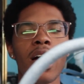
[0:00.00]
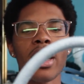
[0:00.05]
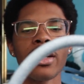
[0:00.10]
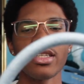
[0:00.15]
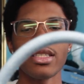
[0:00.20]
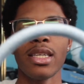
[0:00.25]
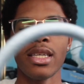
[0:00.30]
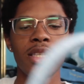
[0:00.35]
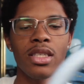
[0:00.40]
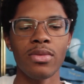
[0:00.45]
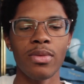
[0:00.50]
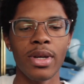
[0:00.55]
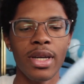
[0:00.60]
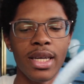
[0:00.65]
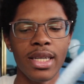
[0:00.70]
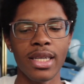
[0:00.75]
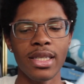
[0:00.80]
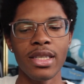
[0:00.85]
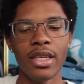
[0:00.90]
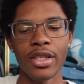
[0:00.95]
of hard to see this one
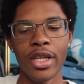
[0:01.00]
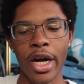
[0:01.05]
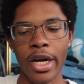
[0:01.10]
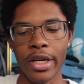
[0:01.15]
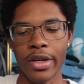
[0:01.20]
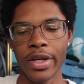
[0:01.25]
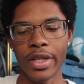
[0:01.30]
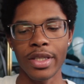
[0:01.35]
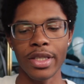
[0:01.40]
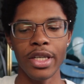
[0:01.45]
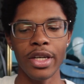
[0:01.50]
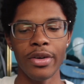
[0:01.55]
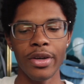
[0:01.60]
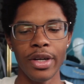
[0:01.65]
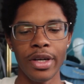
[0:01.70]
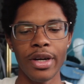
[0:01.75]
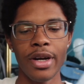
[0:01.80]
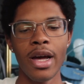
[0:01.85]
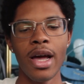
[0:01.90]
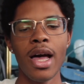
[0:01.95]
because it's a darker
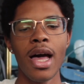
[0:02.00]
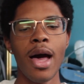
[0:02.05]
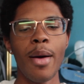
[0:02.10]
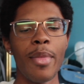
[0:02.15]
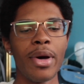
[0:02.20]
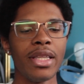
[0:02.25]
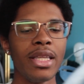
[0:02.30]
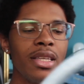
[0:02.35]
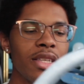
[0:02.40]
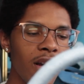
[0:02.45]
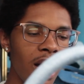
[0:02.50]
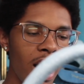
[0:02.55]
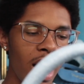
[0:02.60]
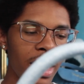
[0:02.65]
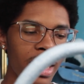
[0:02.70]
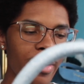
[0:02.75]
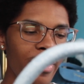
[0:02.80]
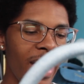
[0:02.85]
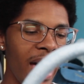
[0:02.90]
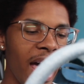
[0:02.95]
interior, but these are
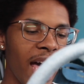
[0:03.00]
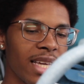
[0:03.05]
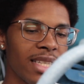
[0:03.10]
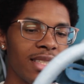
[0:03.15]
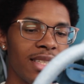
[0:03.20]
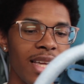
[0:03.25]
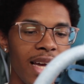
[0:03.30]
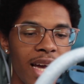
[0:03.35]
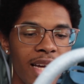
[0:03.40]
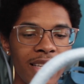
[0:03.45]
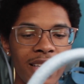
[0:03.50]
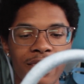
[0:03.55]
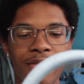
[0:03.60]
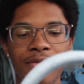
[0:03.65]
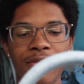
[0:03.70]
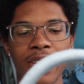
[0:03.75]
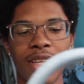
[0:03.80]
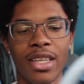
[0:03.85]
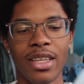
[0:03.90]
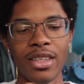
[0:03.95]
all the bags done and
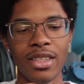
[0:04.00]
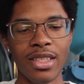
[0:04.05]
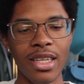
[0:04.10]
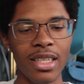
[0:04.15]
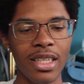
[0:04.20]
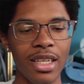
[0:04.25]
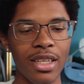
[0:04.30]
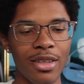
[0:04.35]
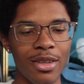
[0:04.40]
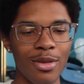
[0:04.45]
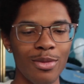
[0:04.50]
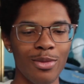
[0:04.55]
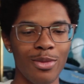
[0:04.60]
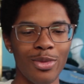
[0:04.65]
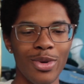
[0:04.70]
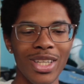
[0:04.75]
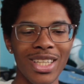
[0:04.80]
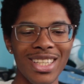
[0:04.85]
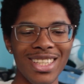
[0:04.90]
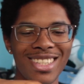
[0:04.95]
finished. They look
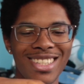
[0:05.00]
really